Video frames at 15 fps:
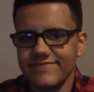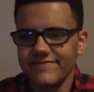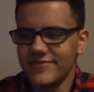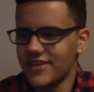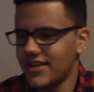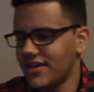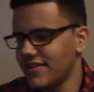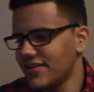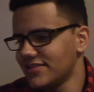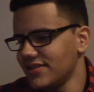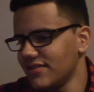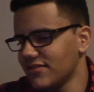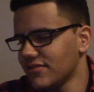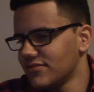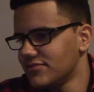Nah, that's
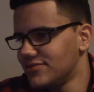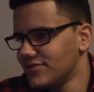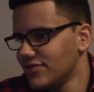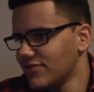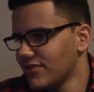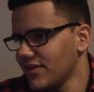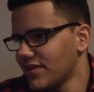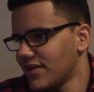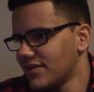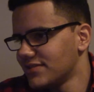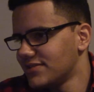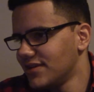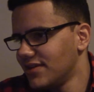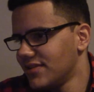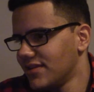not a good joke, I can't
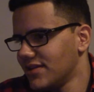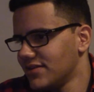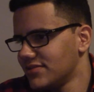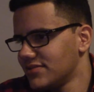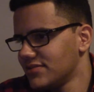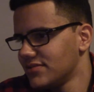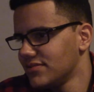say that.